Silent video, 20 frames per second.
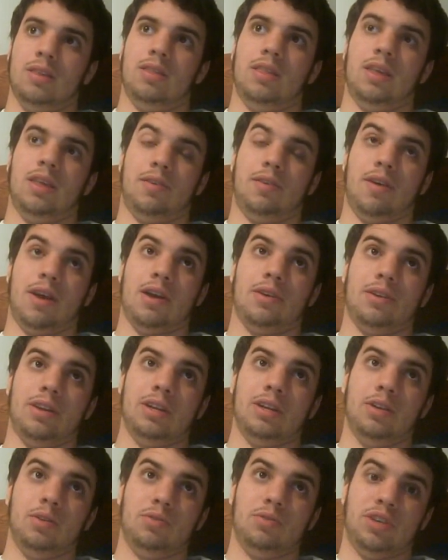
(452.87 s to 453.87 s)
They crowned
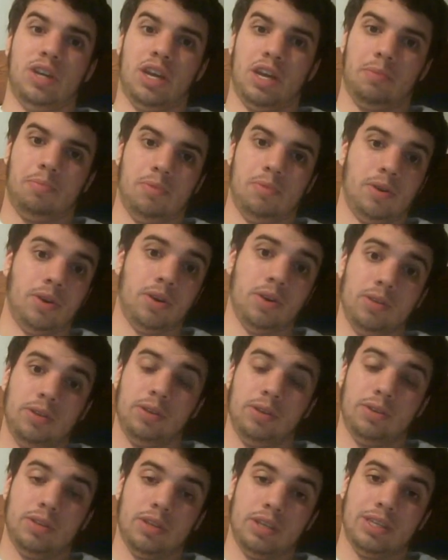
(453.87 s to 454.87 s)
a new champ
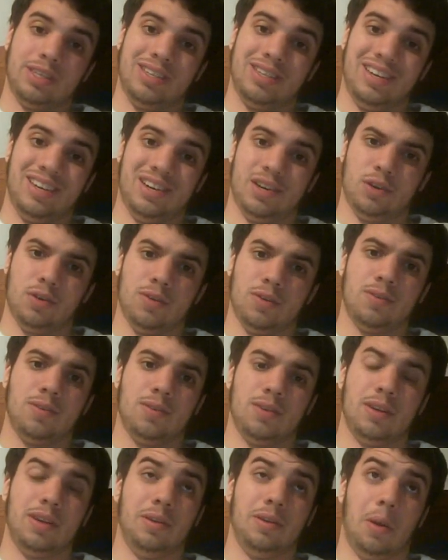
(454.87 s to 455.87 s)
earlier this year,
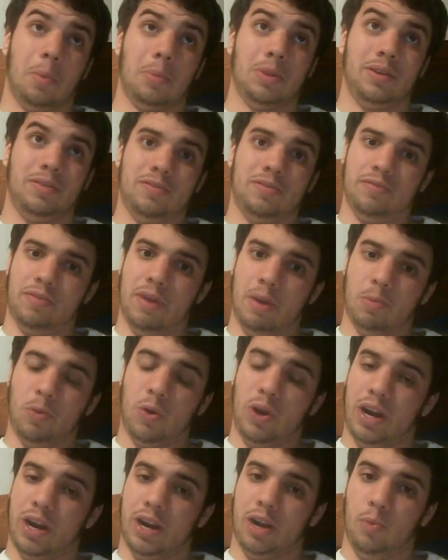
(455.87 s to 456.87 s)
I believe in
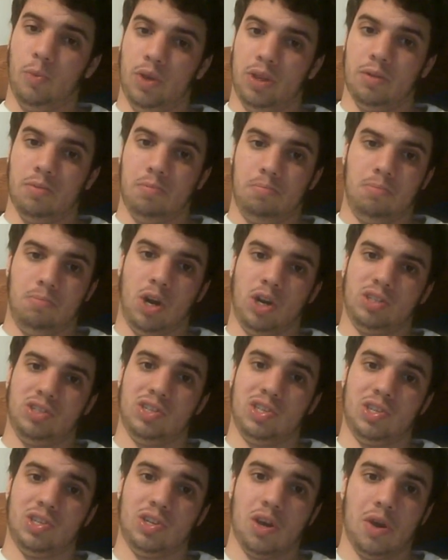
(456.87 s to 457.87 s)
February, with Martin
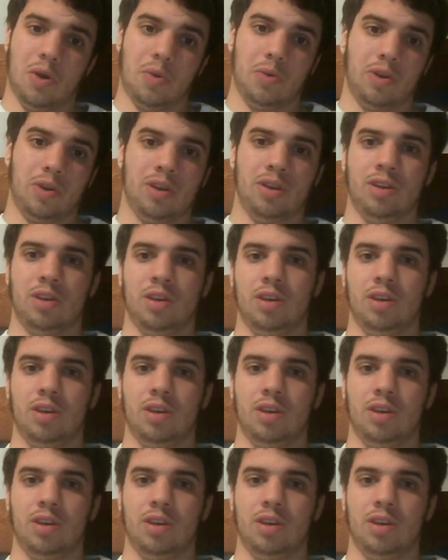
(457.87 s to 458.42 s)
Stone.